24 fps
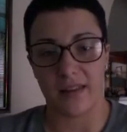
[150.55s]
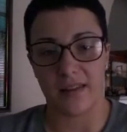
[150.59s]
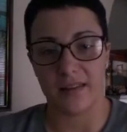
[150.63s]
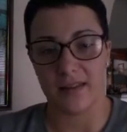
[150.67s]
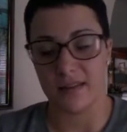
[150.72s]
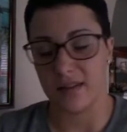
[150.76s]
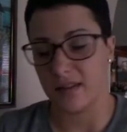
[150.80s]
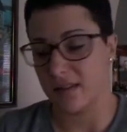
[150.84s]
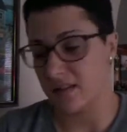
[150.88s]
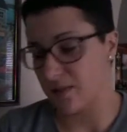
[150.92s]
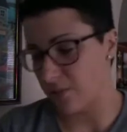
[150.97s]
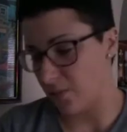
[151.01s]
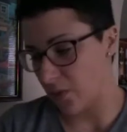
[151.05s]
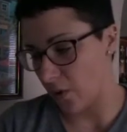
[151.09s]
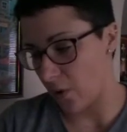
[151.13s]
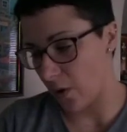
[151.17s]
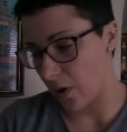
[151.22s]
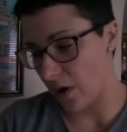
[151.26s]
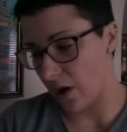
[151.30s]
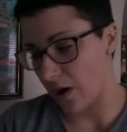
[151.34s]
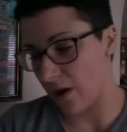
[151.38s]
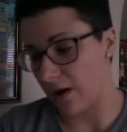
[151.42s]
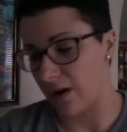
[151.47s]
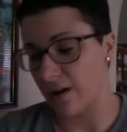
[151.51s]
This is
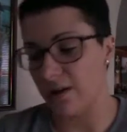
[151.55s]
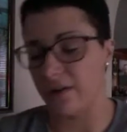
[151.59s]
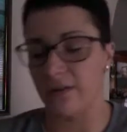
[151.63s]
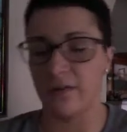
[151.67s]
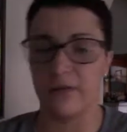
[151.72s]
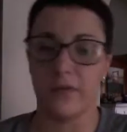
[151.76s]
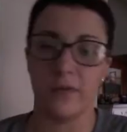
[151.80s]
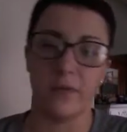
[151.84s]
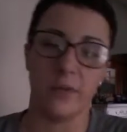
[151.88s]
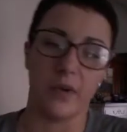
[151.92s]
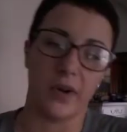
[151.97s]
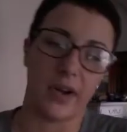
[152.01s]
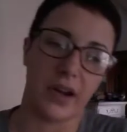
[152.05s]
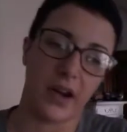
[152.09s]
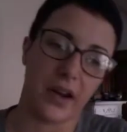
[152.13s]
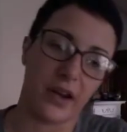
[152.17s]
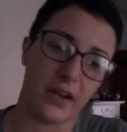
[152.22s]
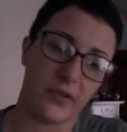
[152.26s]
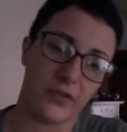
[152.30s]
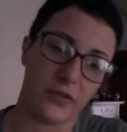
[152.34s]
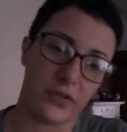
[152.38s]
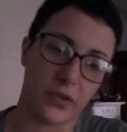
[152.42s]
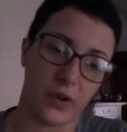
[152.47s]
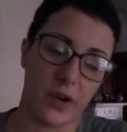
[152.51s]
more of what
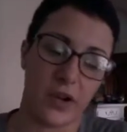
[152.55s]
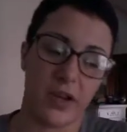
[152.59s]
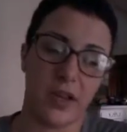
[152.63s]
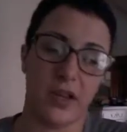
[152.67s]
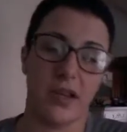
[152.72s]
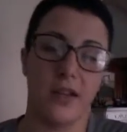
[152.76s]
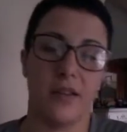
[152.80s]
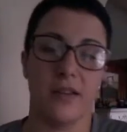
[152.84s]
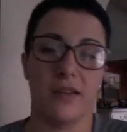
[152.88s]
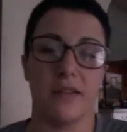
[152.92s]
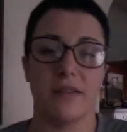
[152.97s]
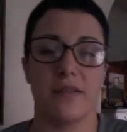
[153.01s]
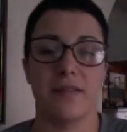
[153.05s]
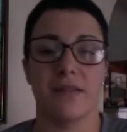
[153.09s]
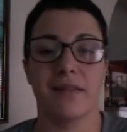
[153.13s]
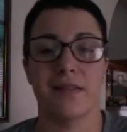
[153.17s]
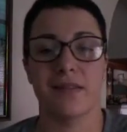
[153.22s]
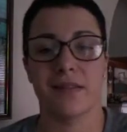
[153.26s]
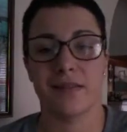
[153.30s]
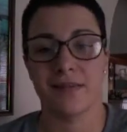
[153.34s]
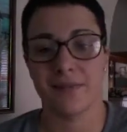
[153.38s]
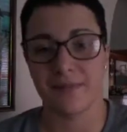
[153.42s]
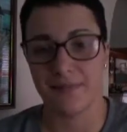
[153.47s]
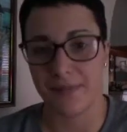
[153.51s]
kind of drug it
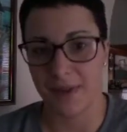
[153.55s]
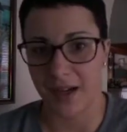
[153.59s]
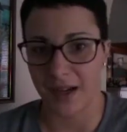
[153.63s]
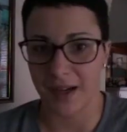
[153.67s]
is,